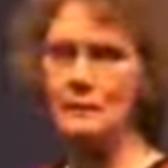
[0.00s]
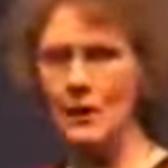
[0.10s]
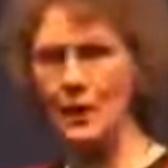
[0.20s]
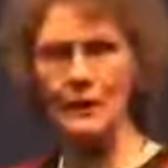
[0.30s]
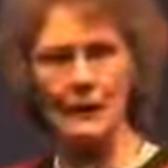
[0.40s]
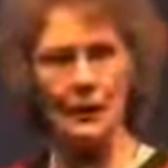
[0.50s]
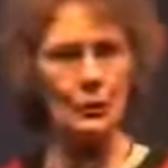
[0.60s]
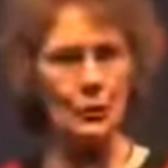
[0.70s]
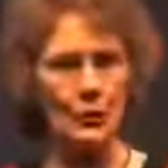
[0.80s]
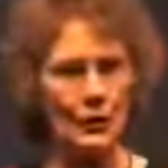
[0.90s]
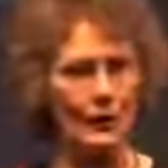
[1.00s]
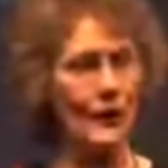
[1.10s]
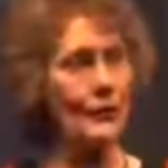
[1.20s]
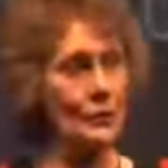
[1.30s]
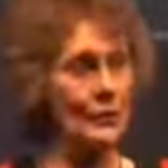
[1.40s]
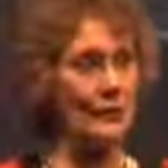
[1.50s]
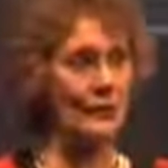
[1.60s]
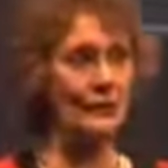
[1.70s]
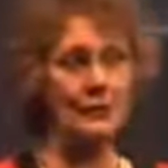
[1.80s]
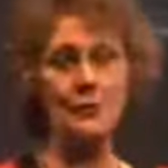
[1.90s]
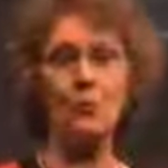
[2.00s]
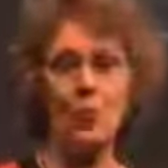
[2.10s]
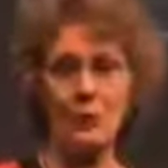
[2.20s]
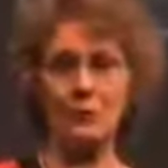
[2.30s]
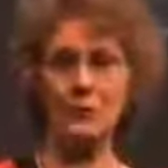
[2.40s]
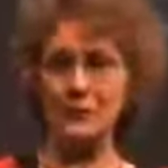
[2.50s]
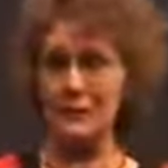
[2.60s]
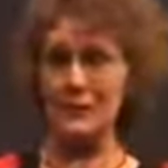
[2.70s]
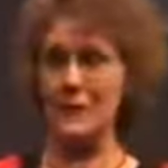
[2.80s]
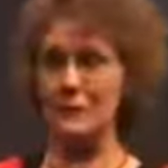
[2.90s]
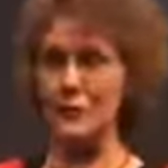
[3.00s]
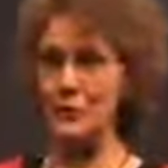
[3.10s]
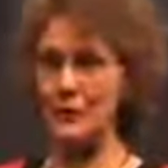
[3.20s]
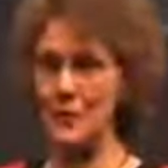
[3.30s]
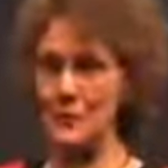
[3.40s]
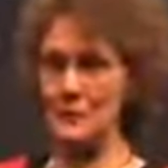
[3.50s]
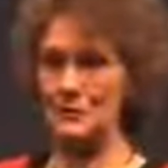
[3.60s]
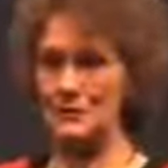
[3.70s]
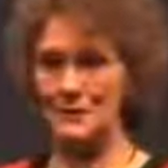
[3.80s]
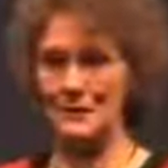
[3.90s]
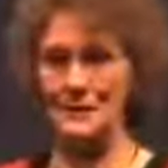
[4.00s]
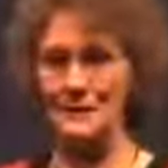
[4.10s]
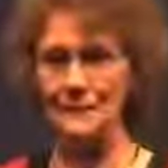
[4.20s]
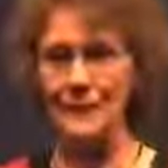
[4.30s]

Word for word: not any good other than giving them water that didn't have all the chemicals in it.